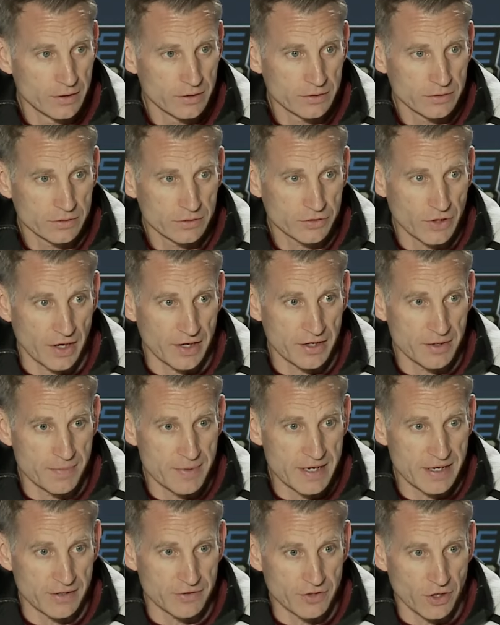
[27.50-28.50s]
excited to be
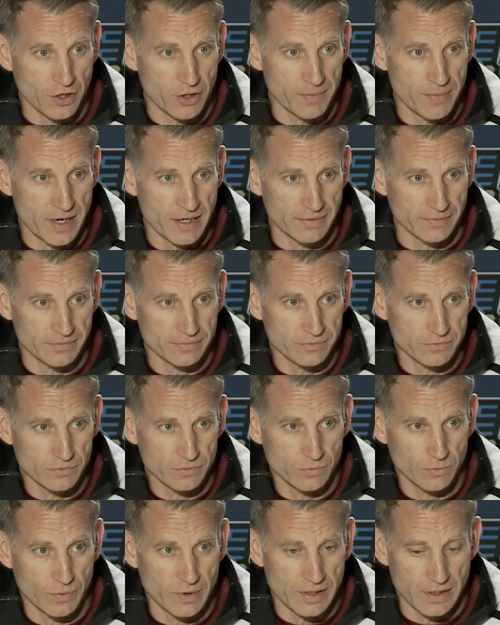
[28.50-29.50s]
in a tournament.
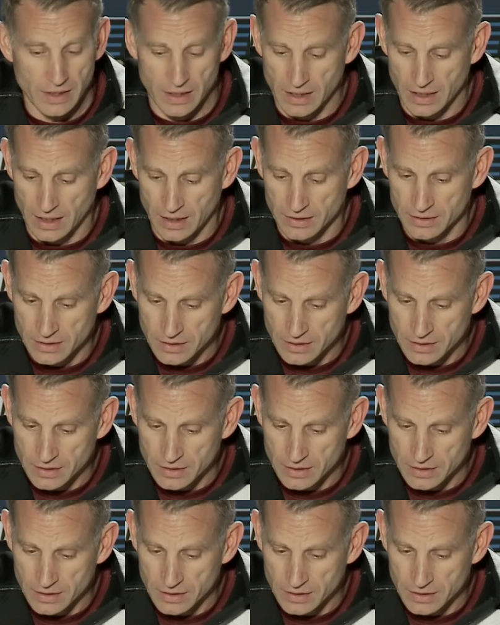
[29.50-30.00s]
We uh,